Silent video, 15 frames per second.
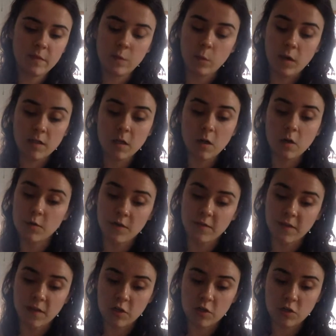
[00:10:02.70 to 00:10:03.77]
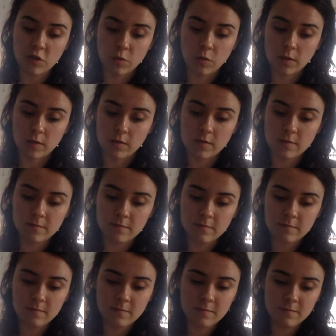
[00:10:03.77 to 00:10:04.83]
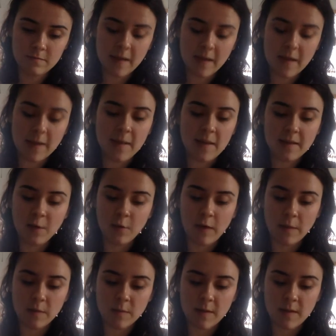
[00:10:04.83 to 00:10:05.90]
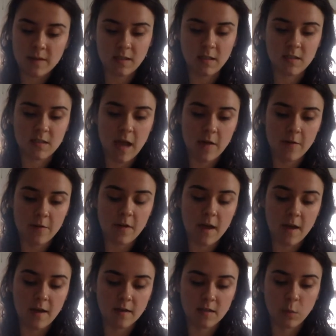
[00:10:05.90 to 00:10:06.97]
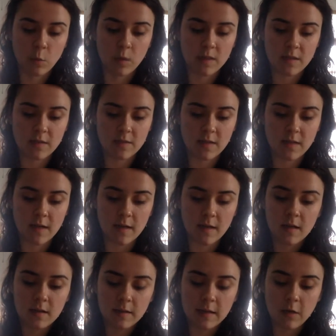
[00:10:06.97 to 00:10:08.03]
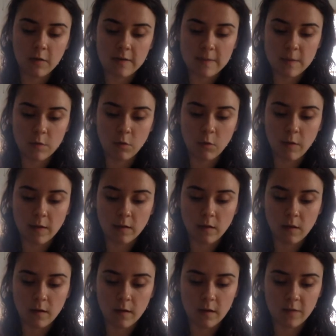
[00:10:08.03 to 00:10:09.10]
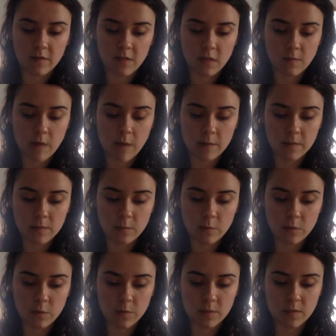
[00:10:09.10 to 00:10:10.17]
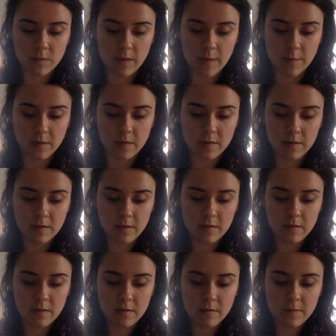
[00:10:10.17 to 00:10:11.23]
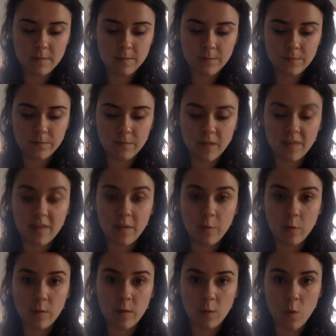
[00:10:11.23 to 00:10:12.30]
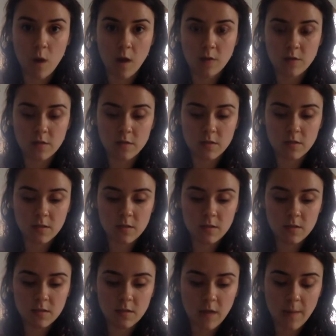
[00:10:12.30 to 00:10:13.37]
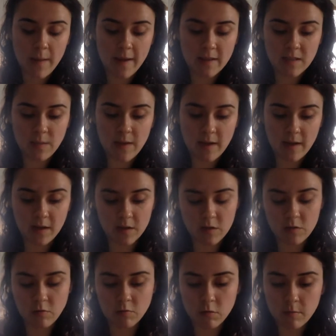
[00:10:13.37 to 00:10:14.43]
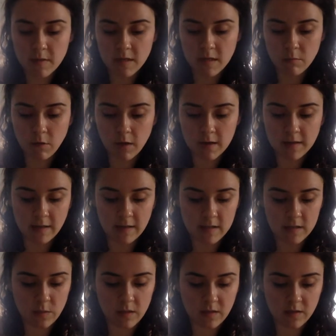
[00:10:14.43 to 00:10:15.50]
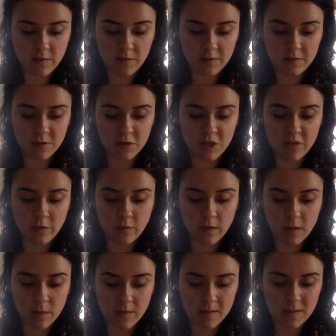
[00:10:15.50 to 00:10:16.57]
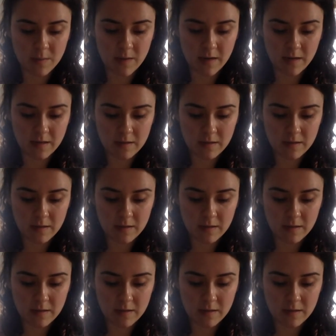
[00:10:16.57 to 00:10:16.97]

want to go, then finish your chores. I immediately grabbed a basket to gather the eggs and went outside, lingering in the doorway long enough to hear Mama's whispers to Papa. I think we're being watched. I passed a package to a woman in the market last week and felt a shiver run up my spine.